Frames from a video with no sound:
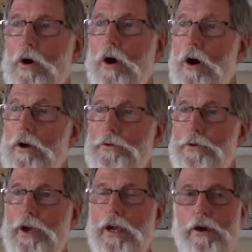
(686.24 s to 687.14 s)
Or you
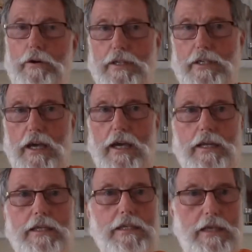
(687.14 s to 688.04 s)
can go inside
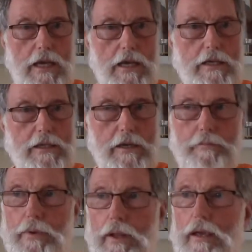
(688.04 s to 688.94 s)
and seek
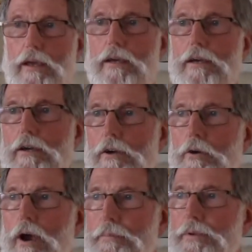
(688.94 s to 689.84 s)
somebody
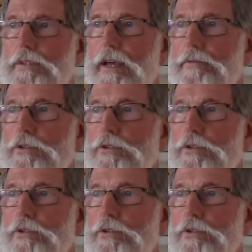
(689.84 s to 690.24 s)
who happens to have a